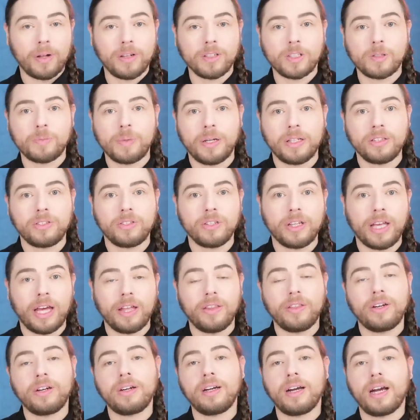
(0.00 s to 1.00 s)
all spelled
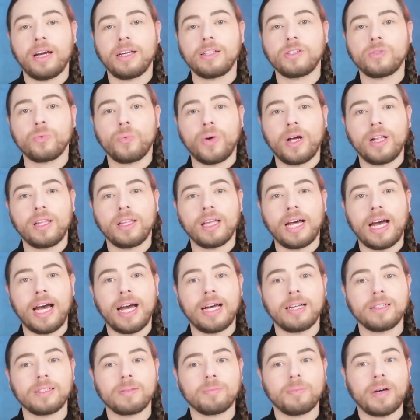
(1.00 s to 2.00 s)
together, as well
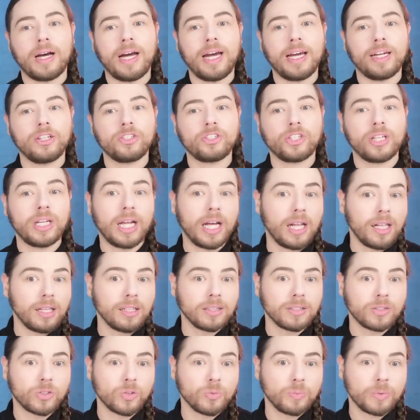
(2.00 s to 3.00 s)
as my
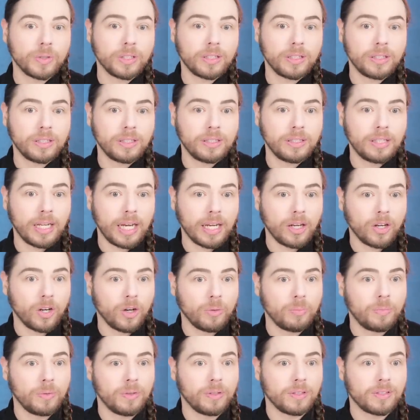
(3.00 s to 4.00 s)
Chanel,
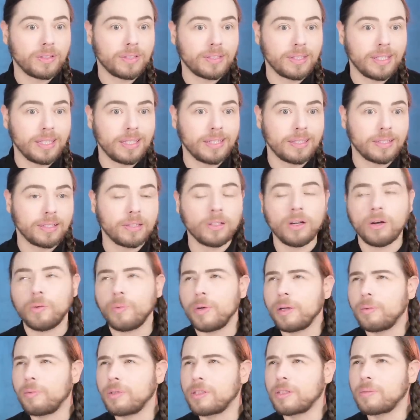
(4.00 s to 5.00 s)
SuperDacobCC. No,
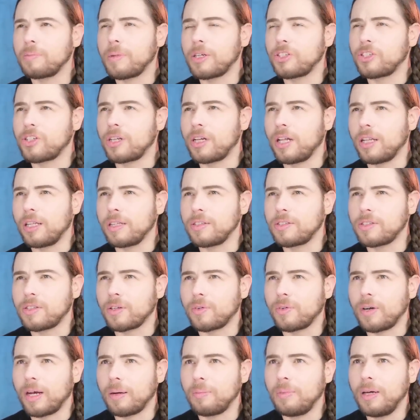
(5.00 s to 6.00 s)
wait, what's my Chanel
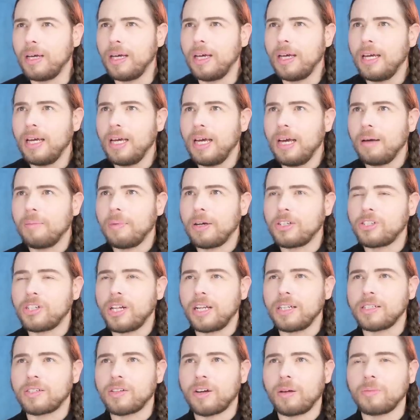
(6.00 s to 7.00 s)
Instagram? My
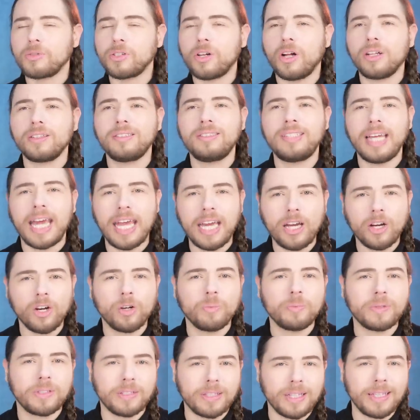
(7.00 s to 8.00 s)
Chanel Instagram is called
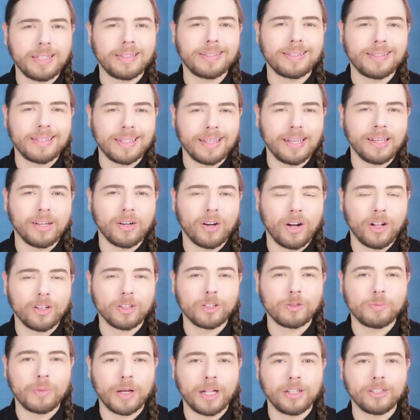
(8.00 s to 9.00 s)
DacobCC, all
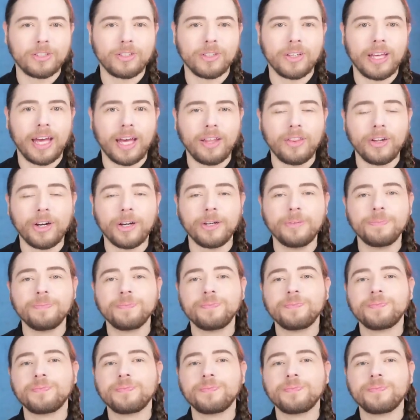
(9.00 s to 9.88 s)
spelled together.